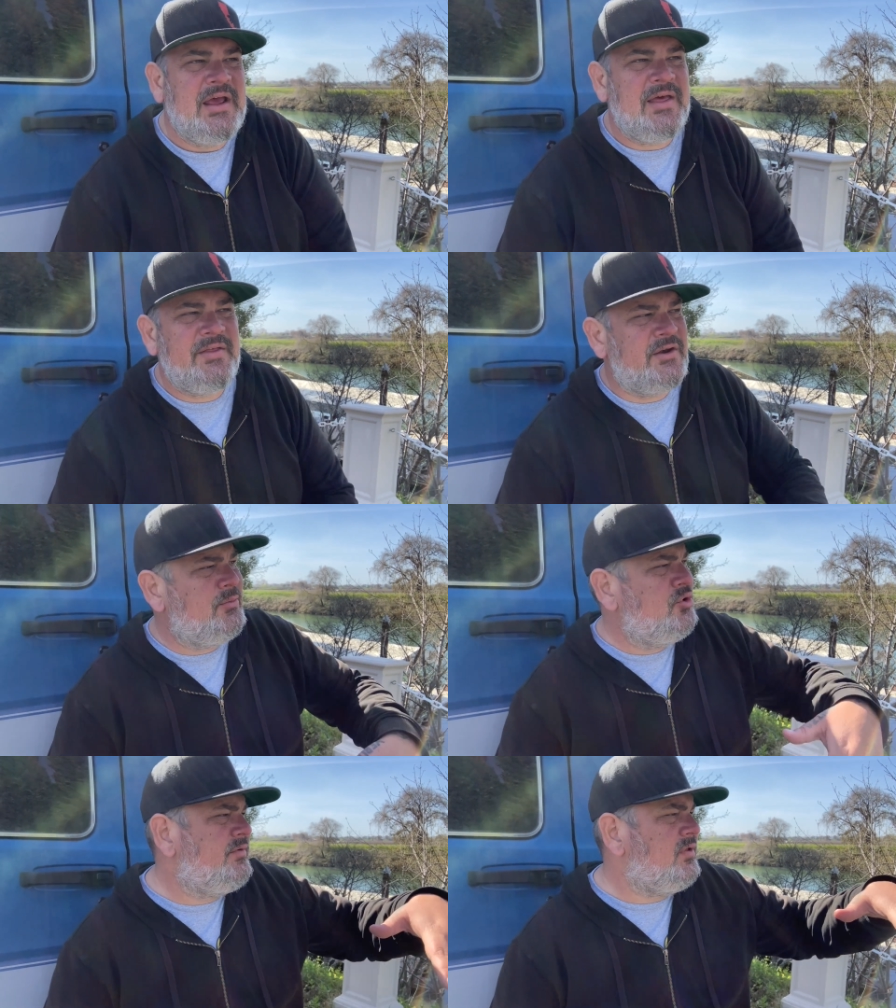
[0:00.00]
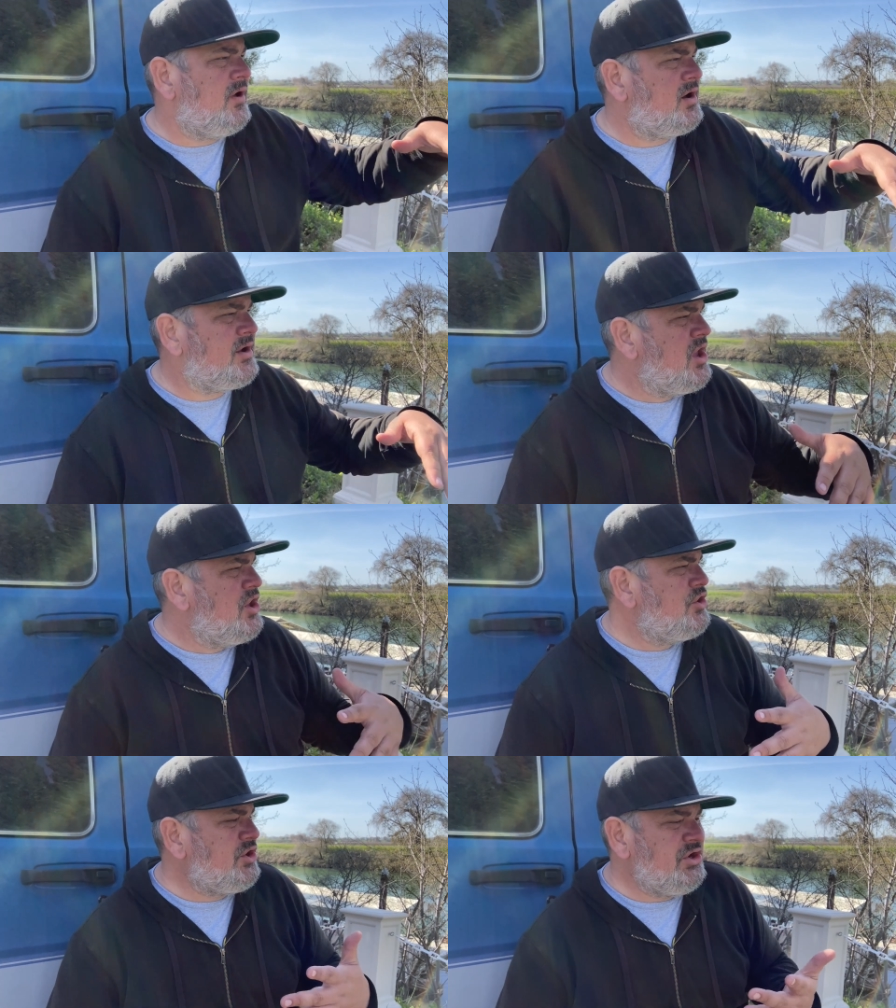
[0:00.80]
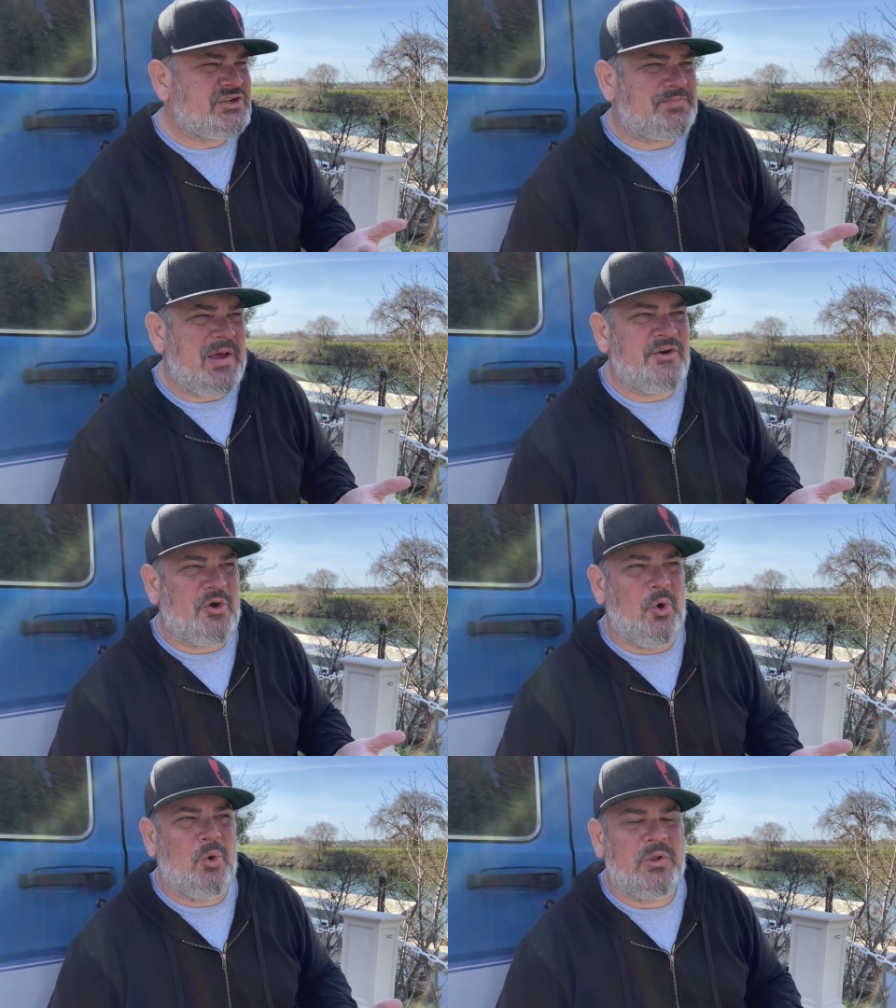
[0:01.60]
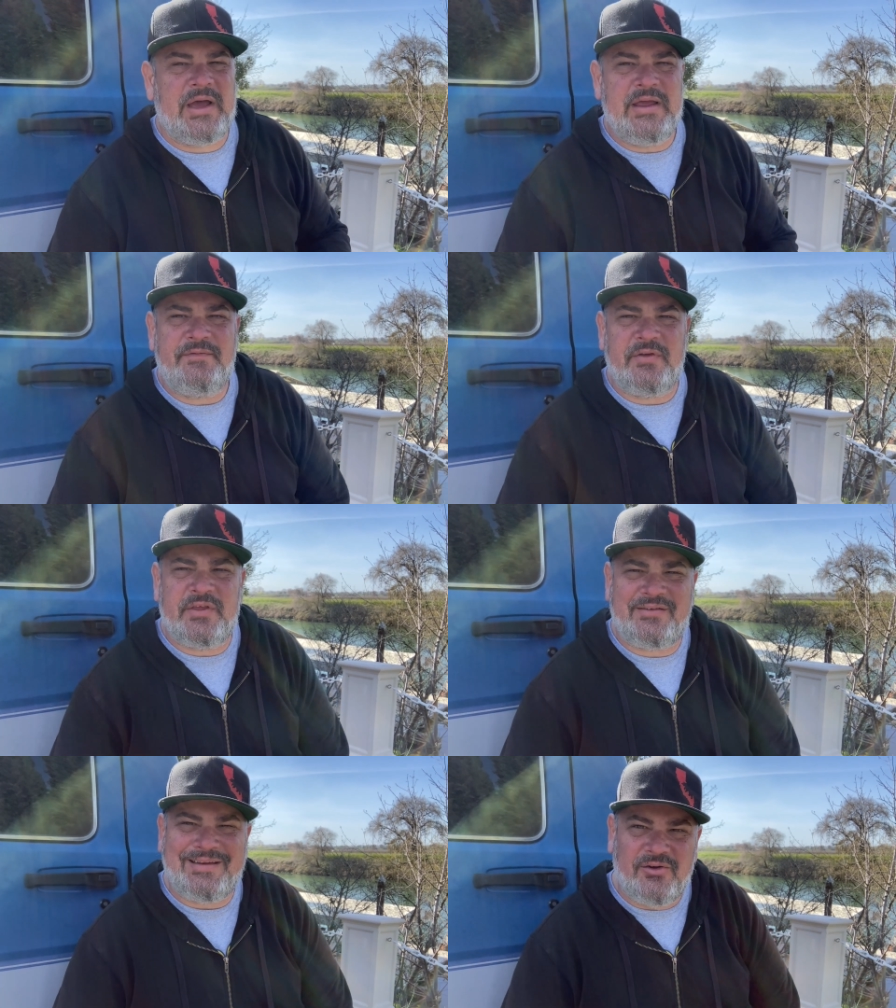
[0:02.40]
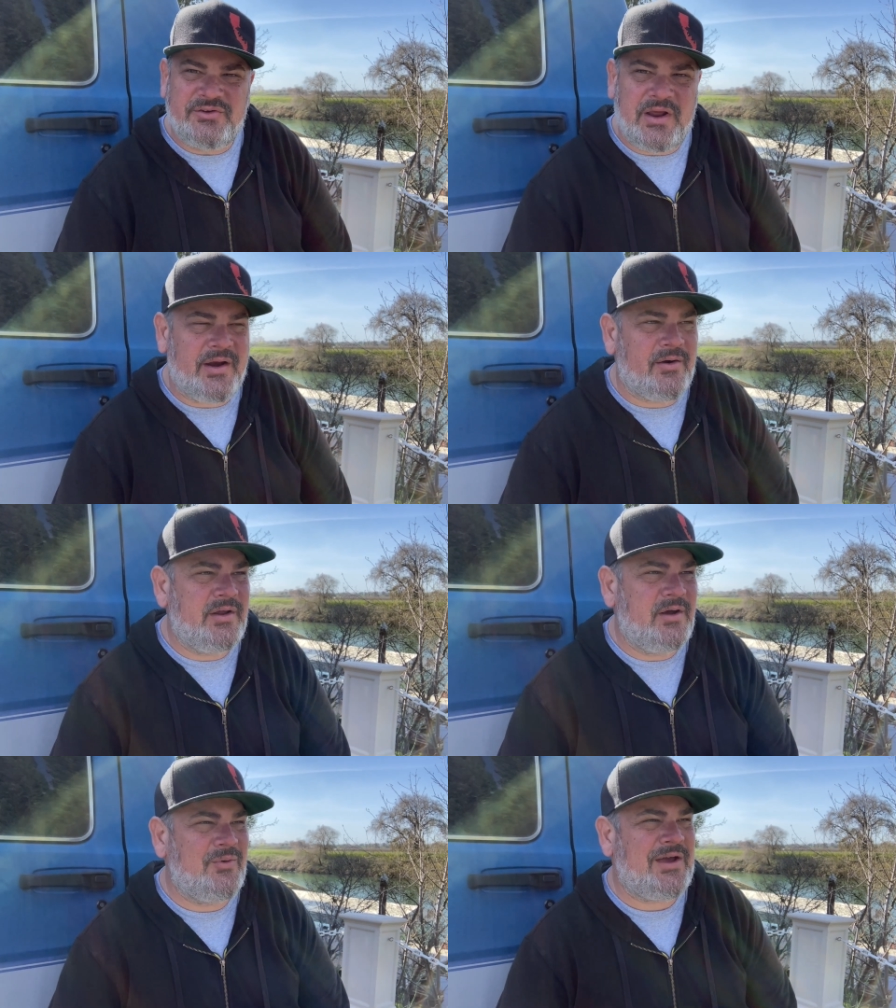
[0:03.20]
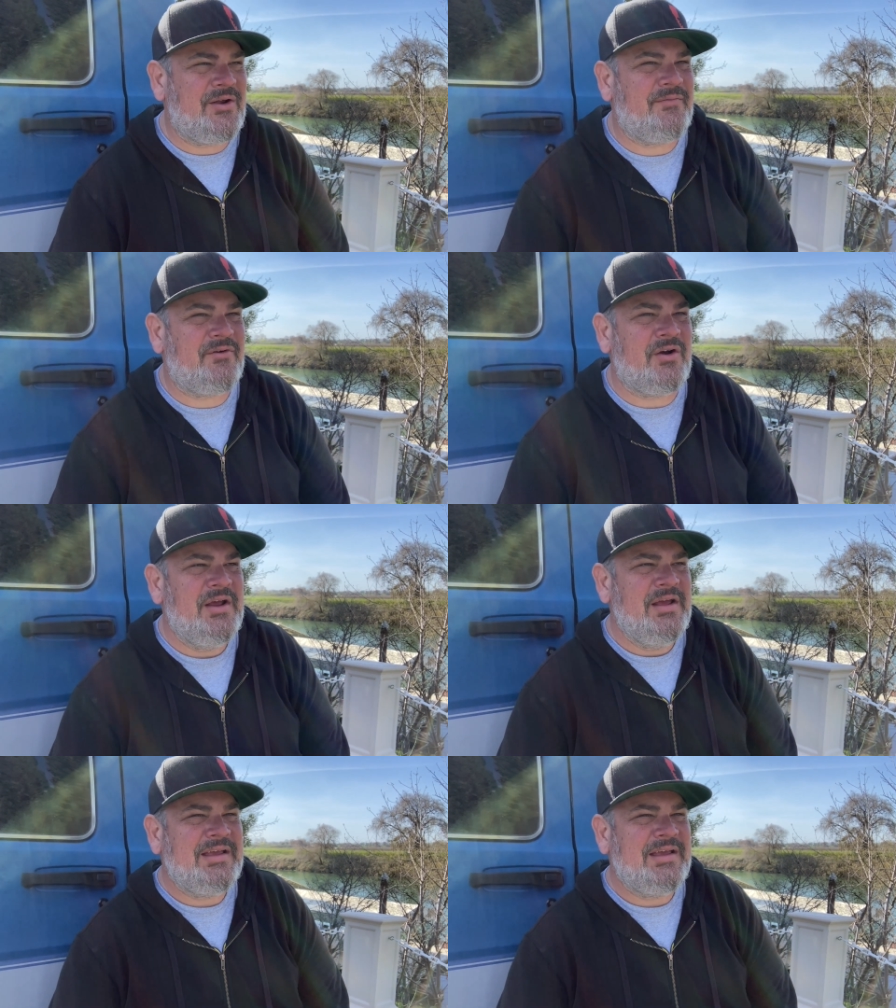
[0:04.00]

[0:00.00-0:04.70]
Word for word: And then you move along. You could spend your whole life in the Delta area without ever